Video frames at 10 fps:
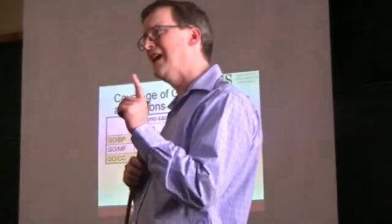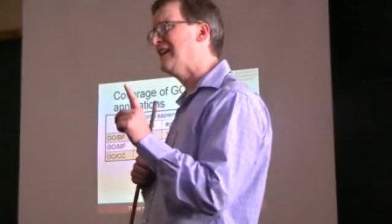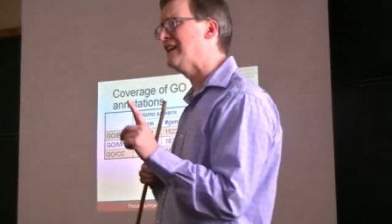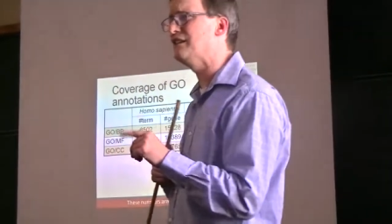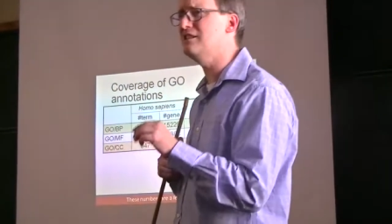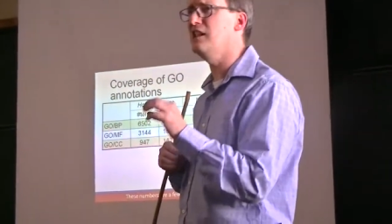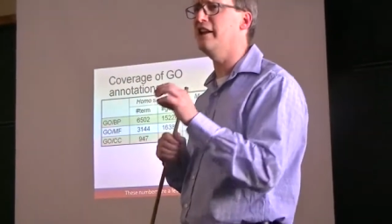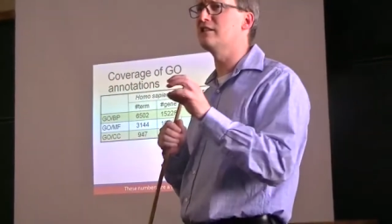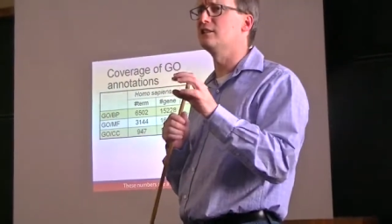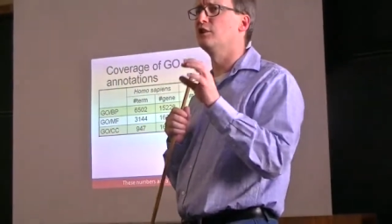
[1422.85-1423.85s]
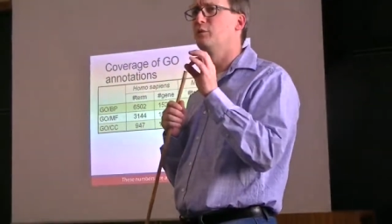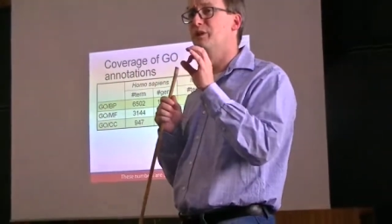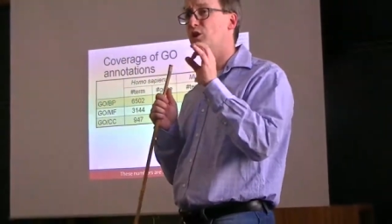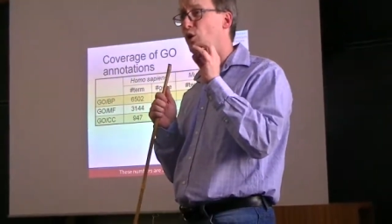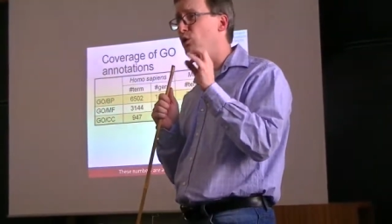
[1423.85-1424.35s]
Now this slide is a little
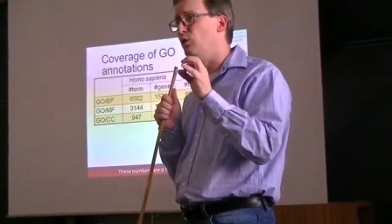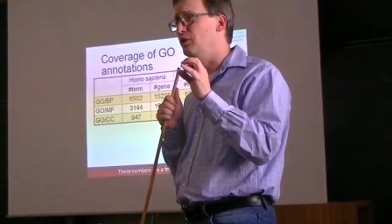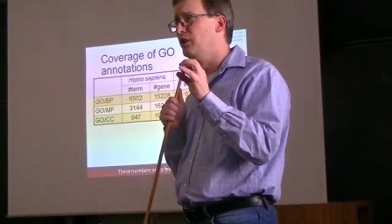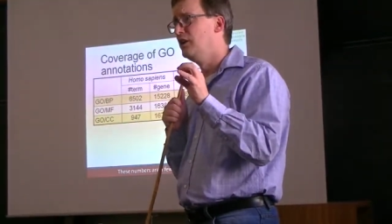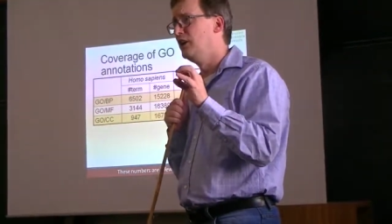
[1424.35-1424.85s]
bit old,